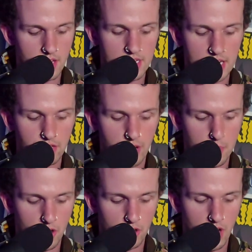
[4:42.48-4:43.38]
next fret
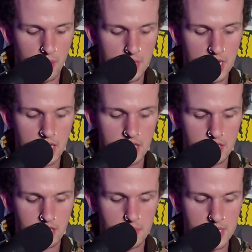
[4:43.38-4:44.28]
marker up is
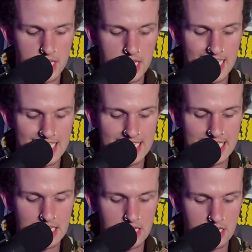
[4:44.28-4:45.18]
going to be
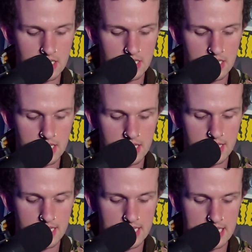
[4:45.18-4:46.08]
D,
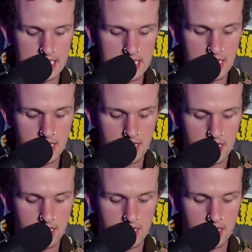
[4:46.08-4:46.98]
then E,
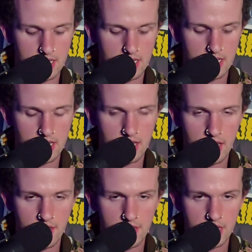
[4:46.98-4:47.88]

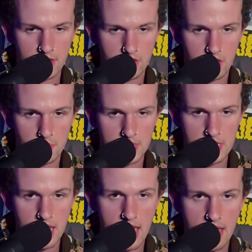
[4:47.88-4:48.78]
then it's going to
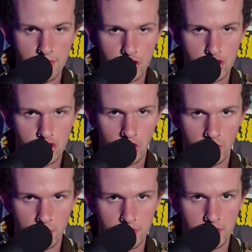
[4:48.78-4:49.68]
be F
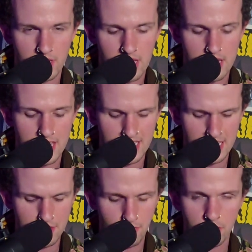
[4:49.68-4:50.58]
sharp. That
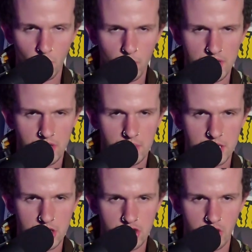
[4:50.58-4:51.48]
9th fret's always going to
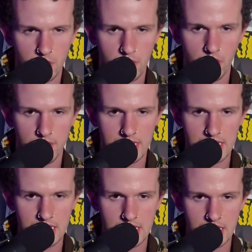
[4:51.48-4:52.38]
be a sharp note on the
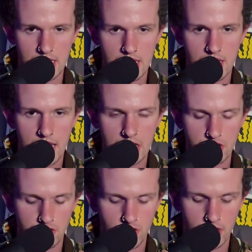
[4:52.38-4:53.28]
E and A
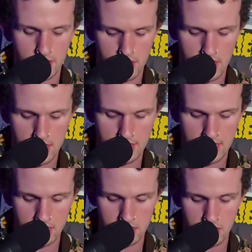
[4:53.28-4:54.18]
string. And
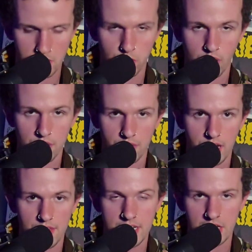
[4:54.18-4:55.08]
then the 12th
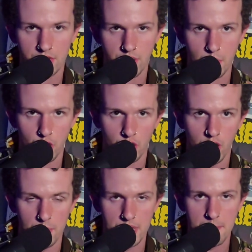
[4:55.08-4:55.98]
fret, the next fret marker
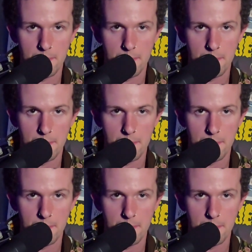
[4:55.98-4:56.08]
up,